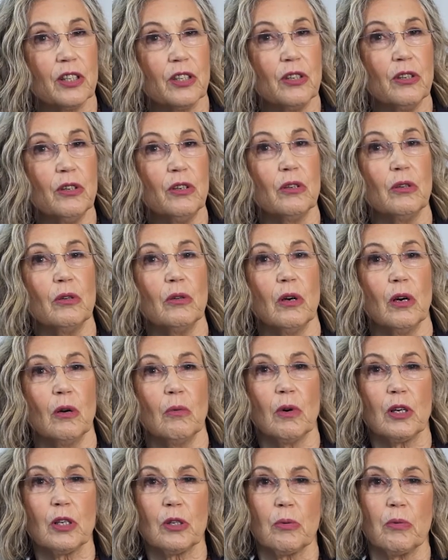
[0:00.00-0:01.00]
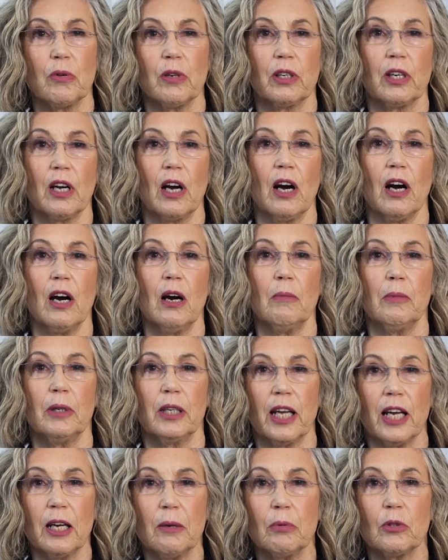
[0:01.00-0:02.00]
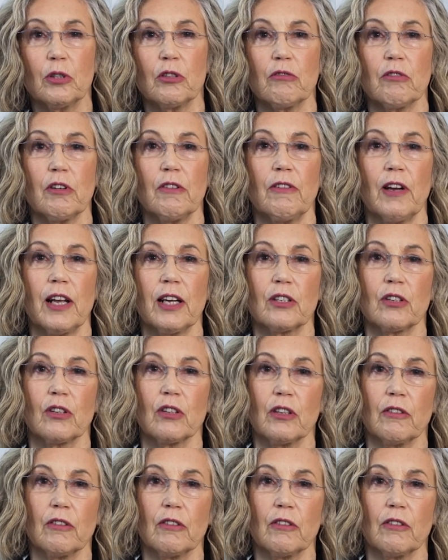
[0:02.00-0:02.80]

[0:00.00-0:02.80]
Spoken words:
do, once we are calm and able to reflect on